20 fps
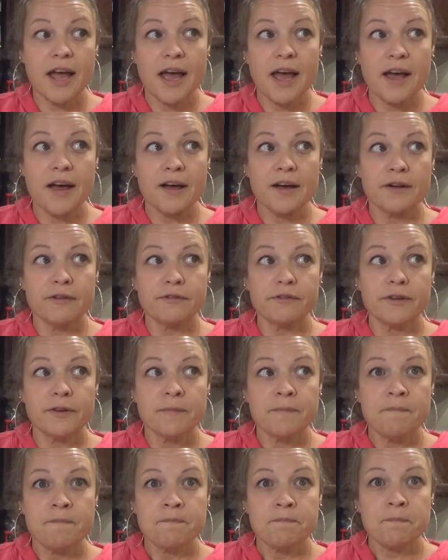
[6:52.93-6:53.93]
have
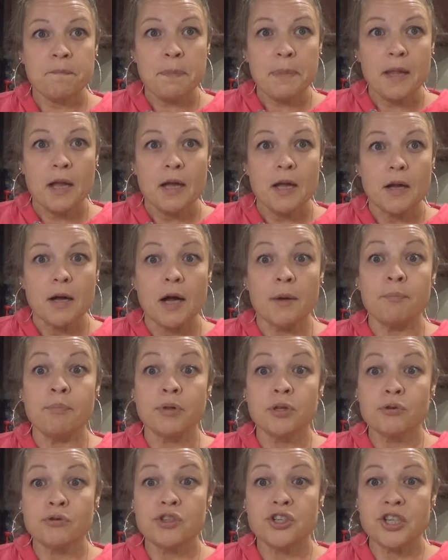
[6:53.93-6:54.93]
a
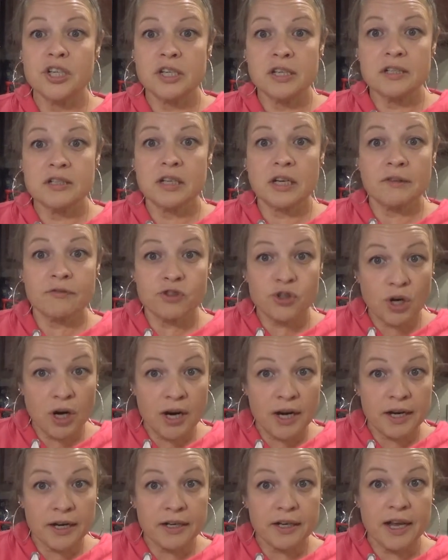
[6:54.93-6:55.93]
blue cheese that I've
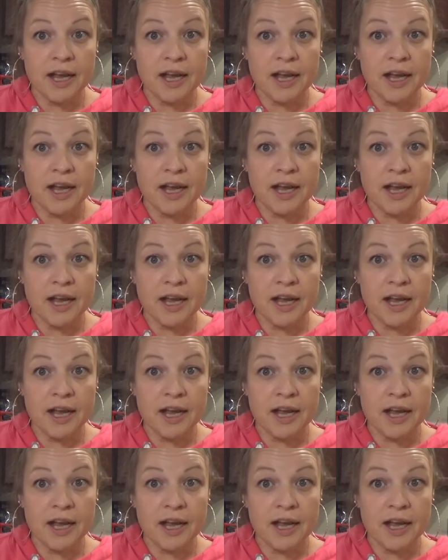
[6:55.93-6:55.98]
tried.